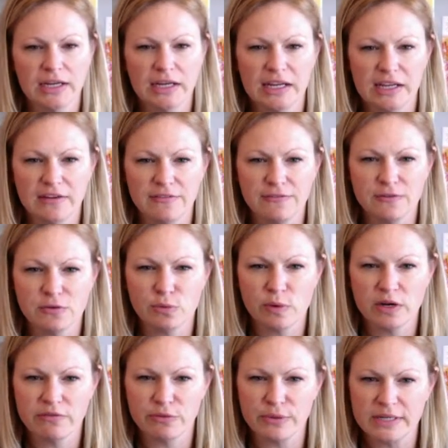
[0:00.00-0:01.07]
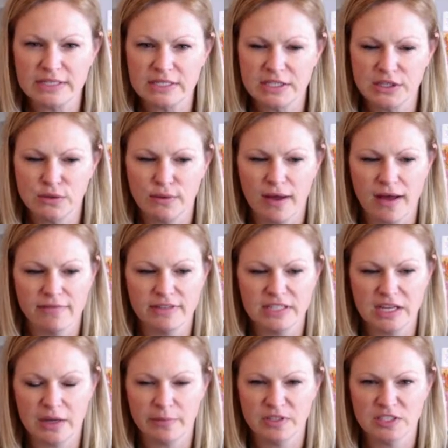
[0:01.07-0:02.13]
If for whatever reason you have a
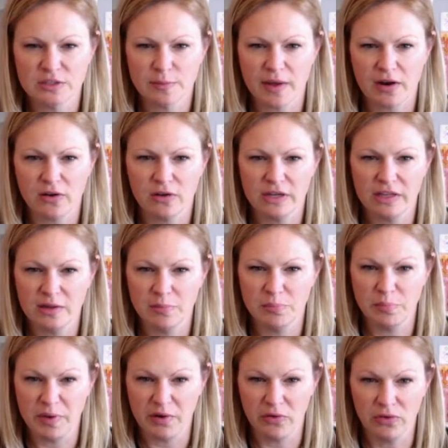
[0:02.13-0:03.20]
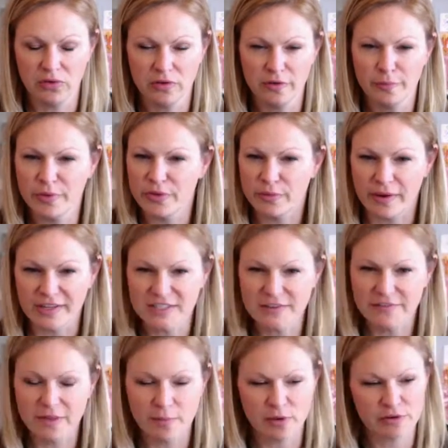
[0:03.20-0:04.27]
damaged petal in the middle, but the rest of
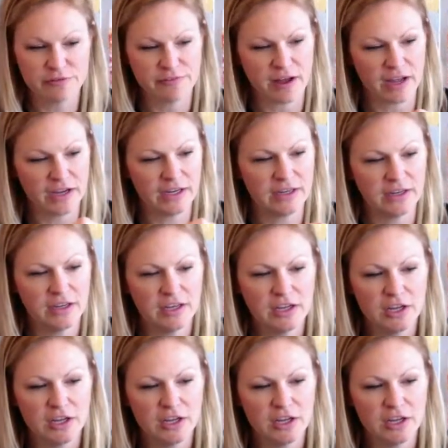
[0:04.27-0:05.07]
them are fine,